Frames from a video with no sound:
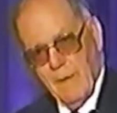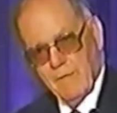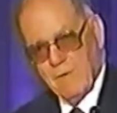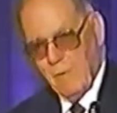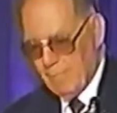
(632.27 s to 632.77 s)

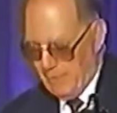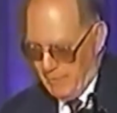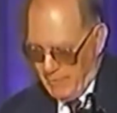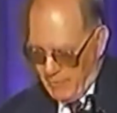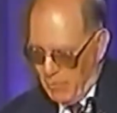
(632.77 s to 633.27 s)
And some
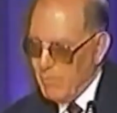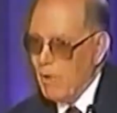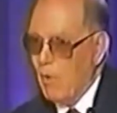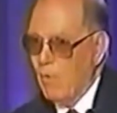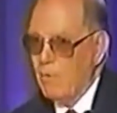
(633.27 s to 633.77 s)
people in the room
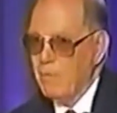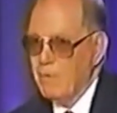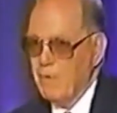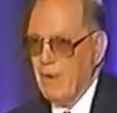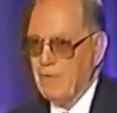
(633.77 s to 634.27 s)
know
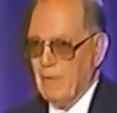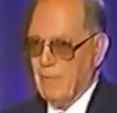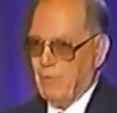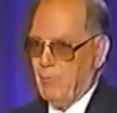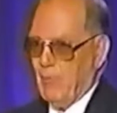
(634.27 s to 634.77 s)
or had
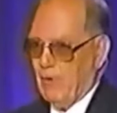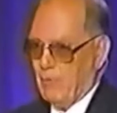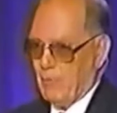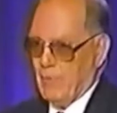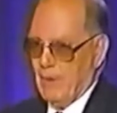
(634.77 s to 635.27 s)
some
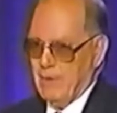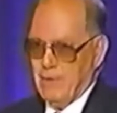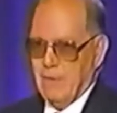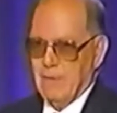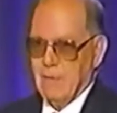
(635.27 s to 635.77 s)
experience with what I
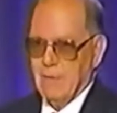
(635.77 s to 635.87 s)
did.